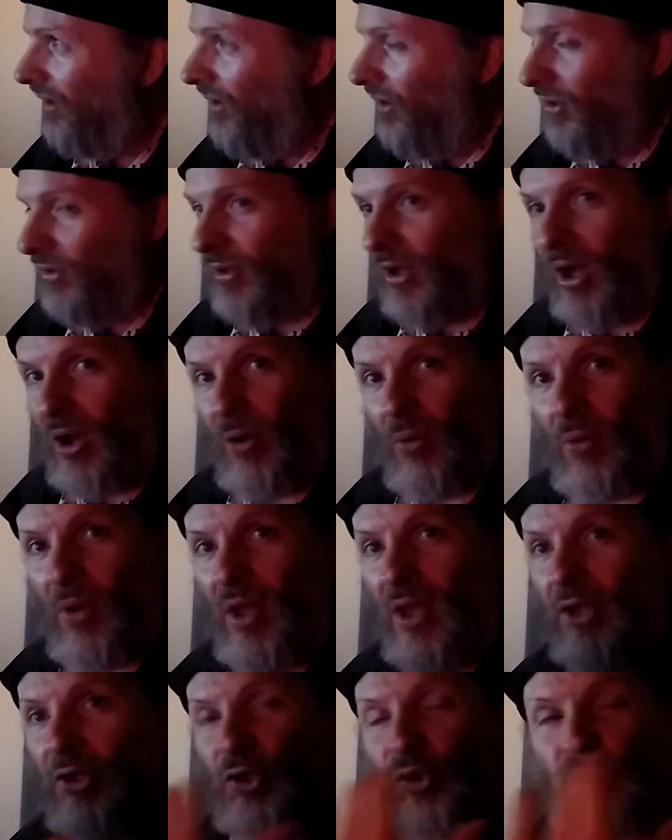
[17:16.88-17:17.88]
You know,
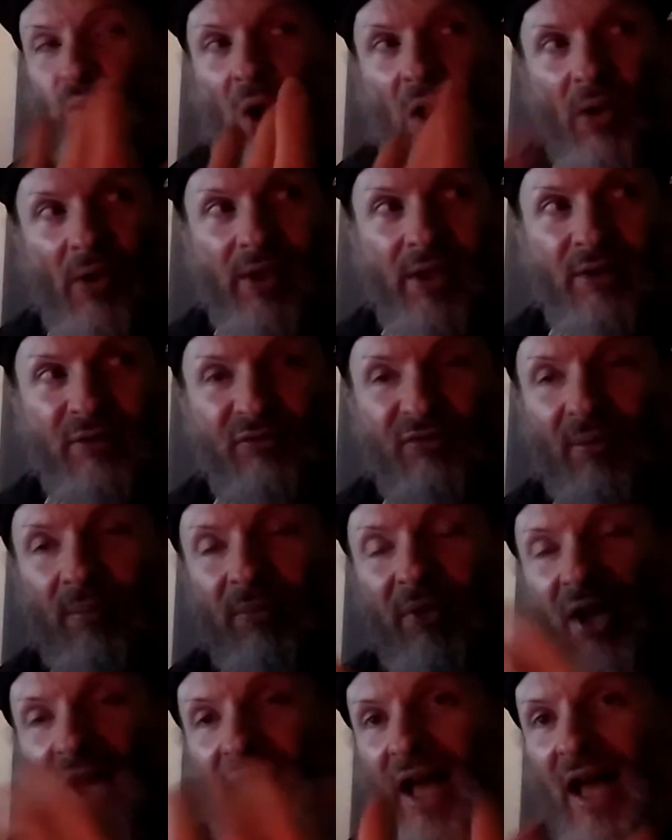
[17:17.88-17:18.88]
drawing
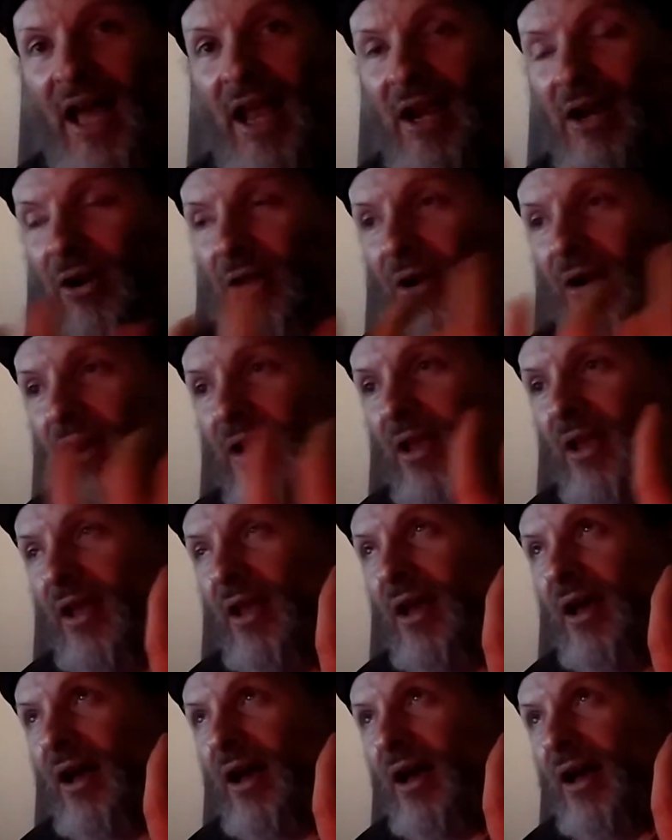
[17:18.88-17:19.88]
from the higher
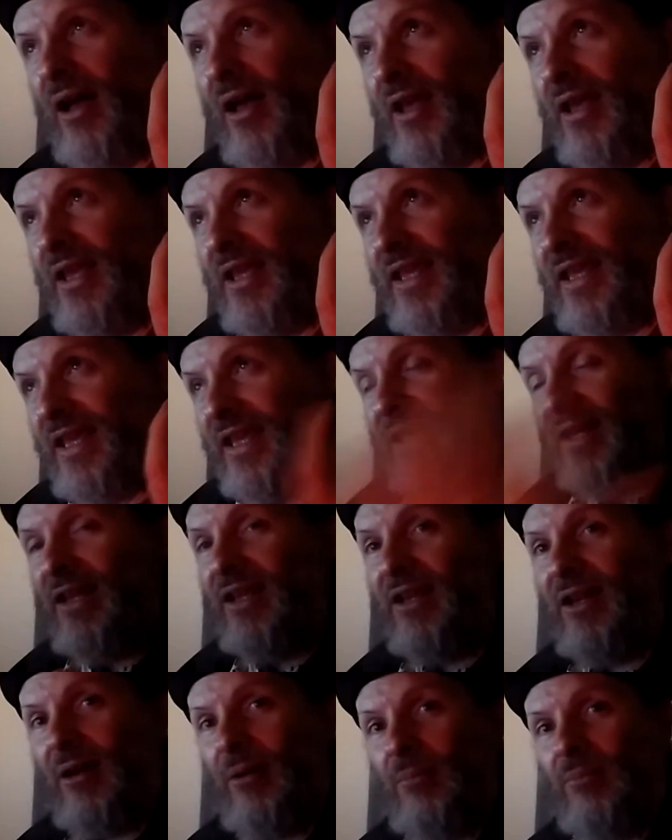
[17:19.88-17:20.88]

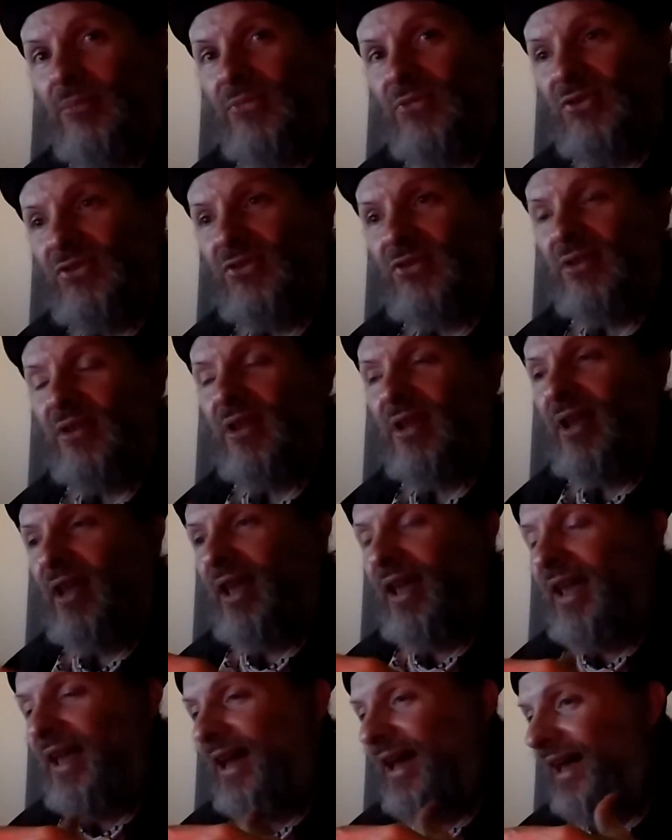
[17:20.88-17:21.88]
idioms
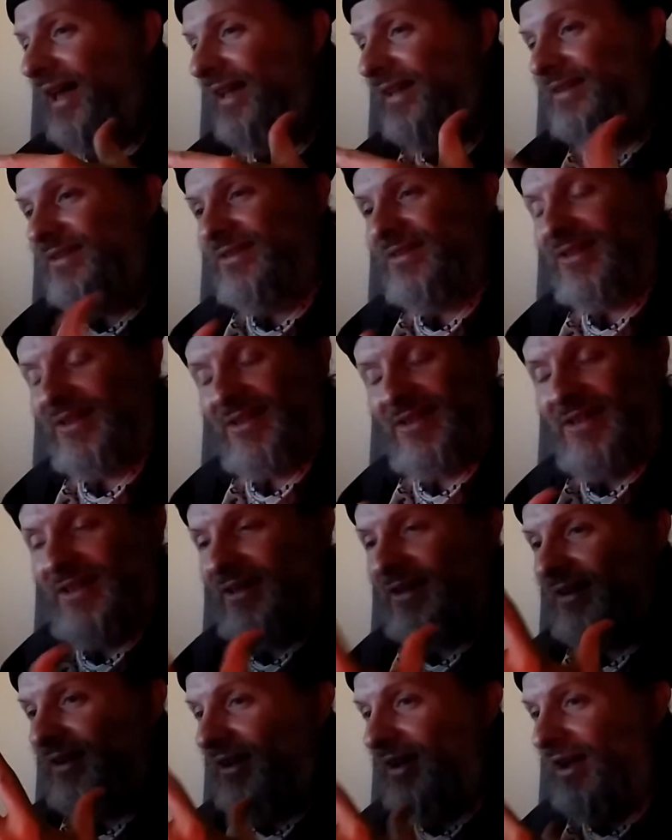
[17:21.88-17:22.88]
and
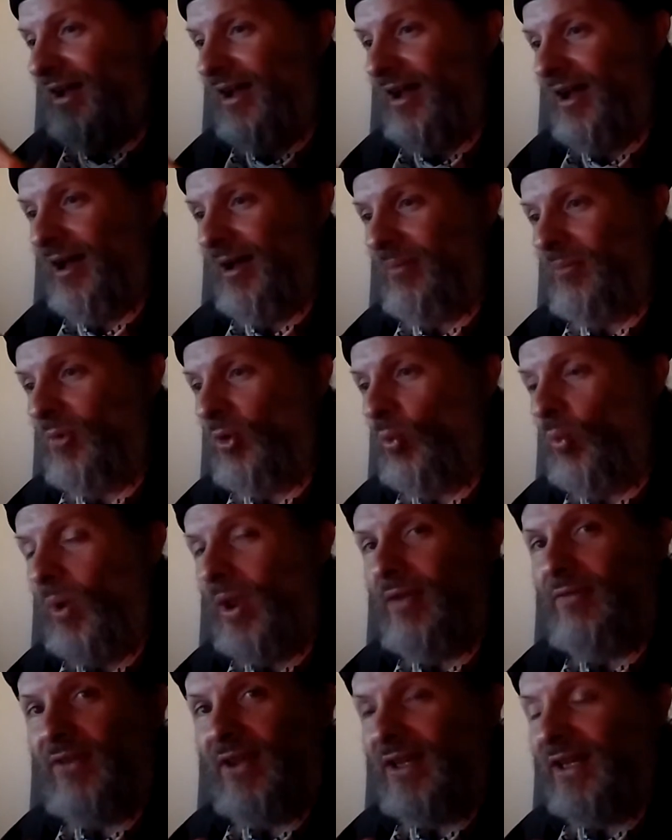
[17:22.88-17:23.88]

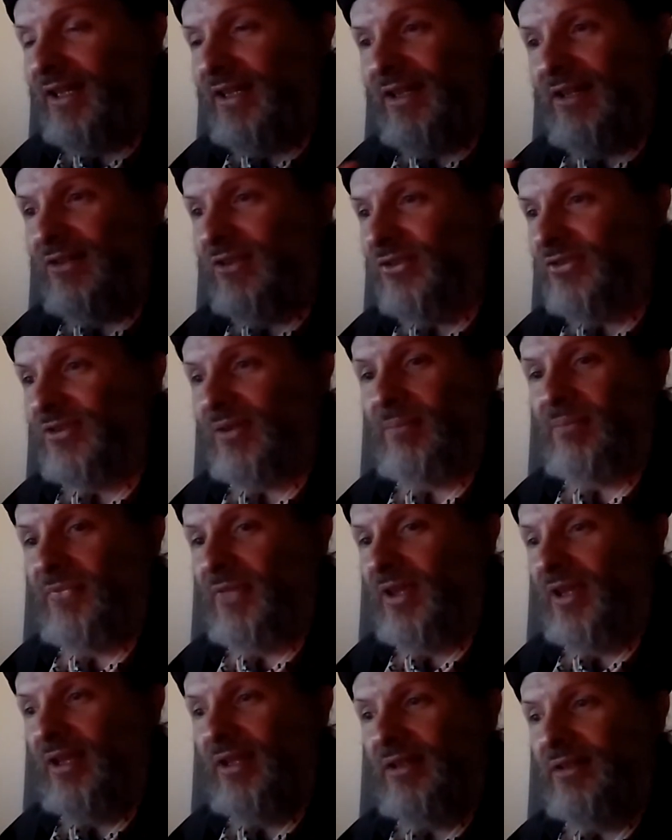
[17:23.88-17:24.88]
weaving it into
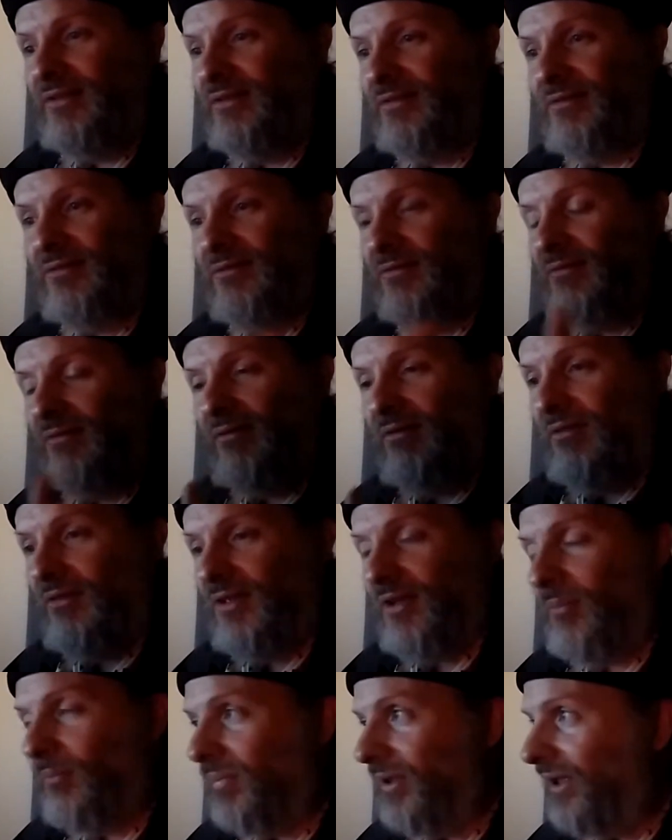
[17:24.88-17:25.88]
something
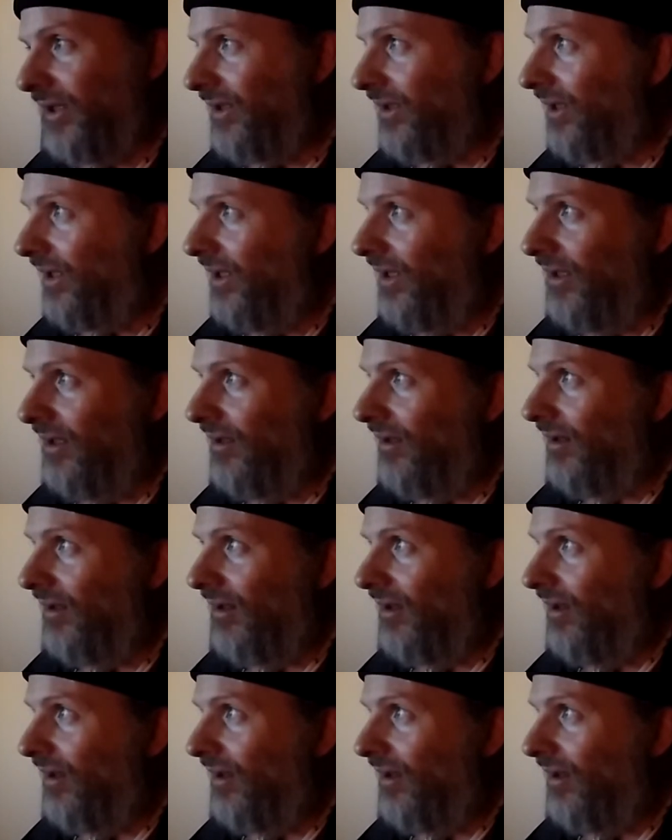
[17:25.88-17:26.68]
completely